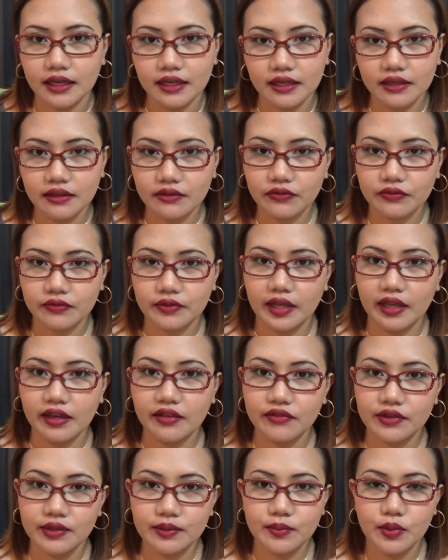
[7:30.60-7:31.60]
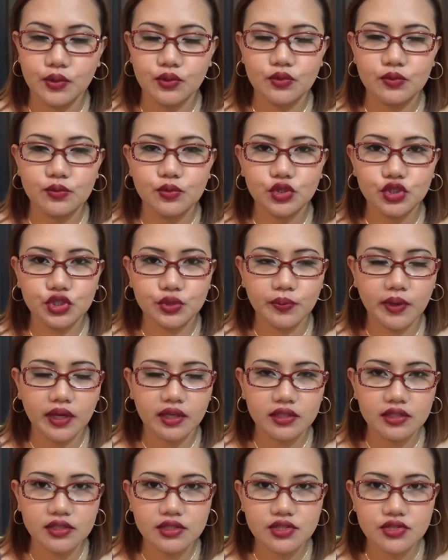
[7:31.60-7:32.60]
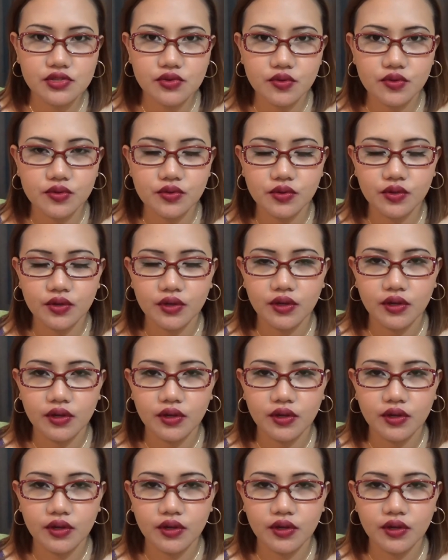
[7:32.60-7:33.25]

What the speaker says: if ever maubos man. So,